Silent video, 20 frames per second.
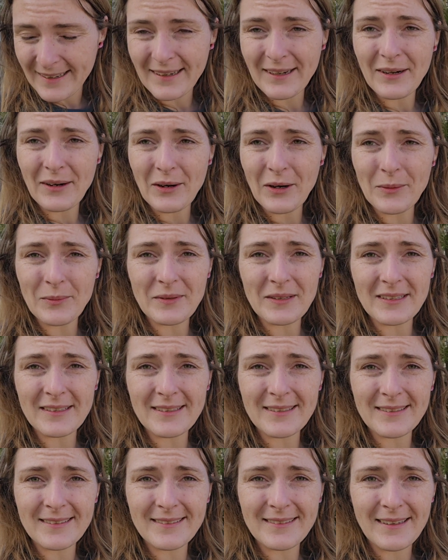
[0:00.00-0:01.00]
hope this
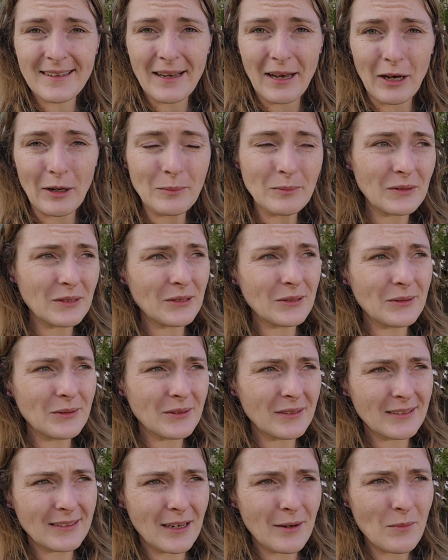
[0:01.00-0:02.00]
helped you in
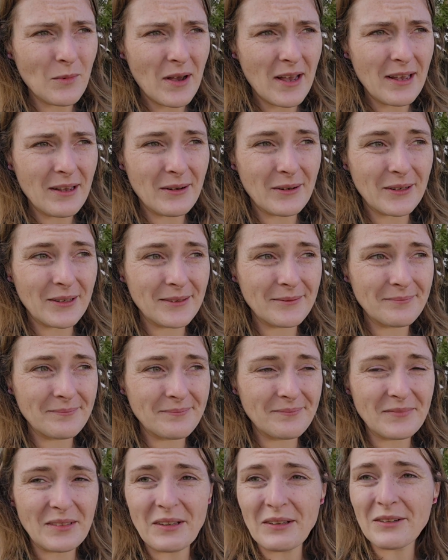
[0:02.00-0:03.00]
some way or
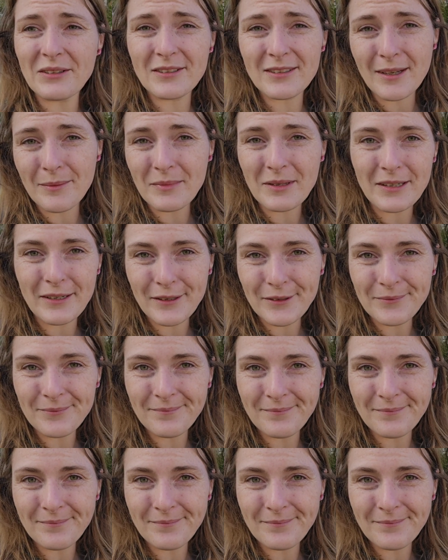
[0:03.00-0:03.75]
you learned something new.